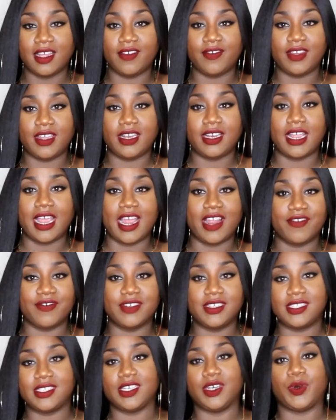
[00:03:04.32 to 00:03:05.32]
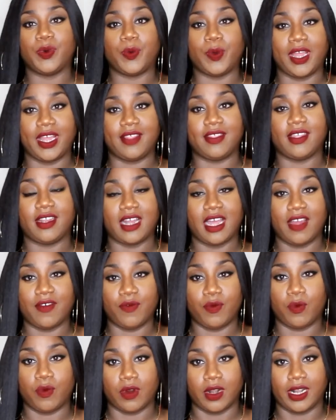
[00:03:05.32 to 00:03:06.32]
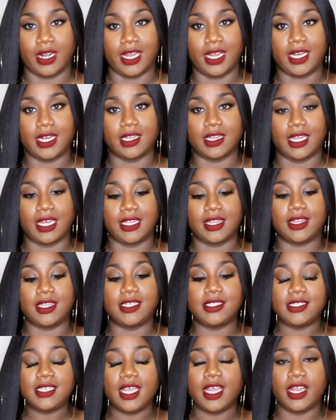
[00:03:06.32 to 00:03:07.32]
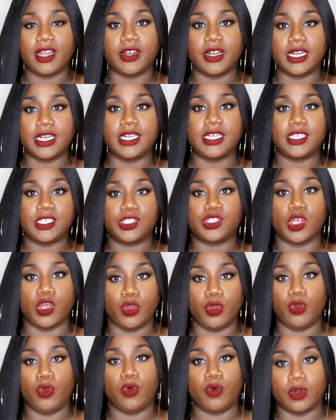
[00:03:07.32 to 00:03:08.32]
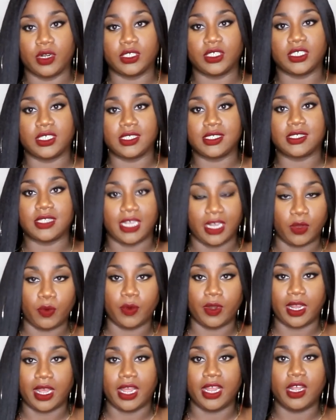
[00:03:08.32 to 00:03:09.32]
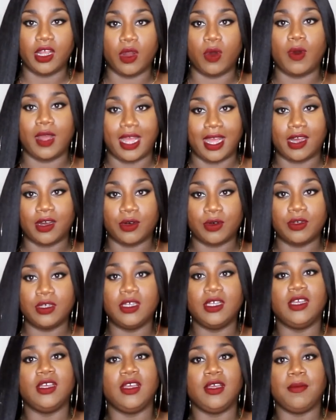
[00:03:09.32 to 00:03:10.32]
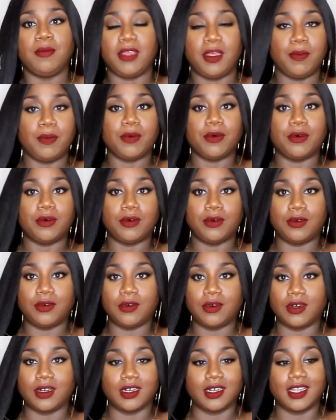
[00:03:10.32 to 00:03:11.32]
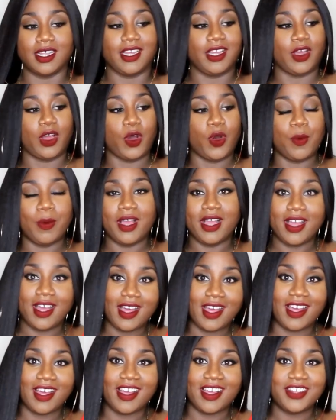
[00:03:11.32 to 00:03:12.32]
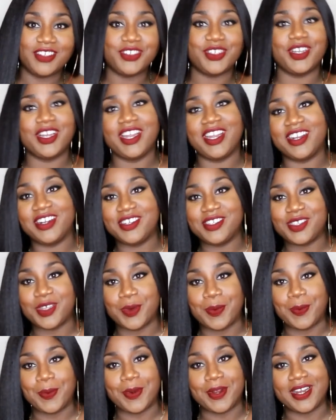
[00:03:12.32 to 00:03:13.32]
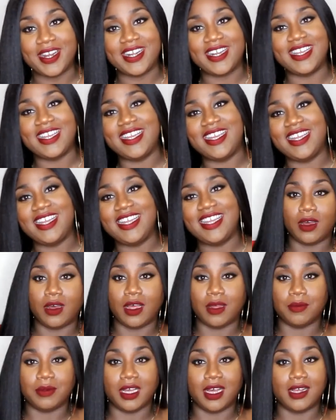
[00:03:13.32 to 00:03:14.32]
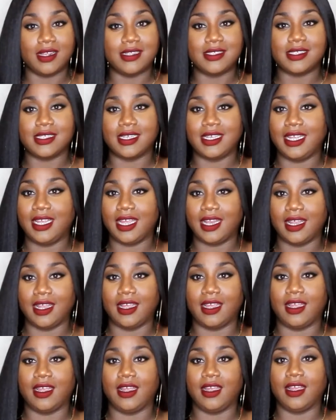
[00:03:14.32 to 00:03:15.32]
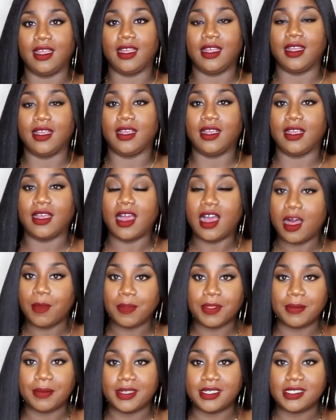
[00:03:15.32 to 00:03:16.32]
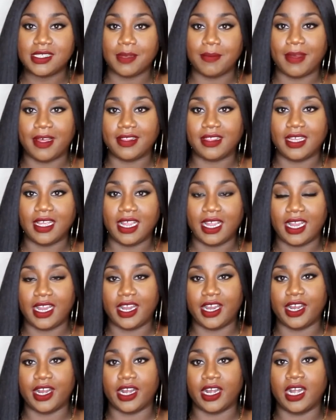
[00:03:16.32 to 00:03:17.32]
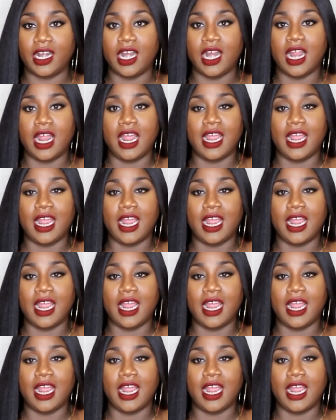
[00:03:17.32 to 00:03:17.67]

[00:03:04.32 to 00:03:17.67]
love it every single way that I've worn it. Like this hair is gorgeous. Like when I go out, people are like, oh my gosh, your hair is so pretty. I'm constantly getting compliments about the hair.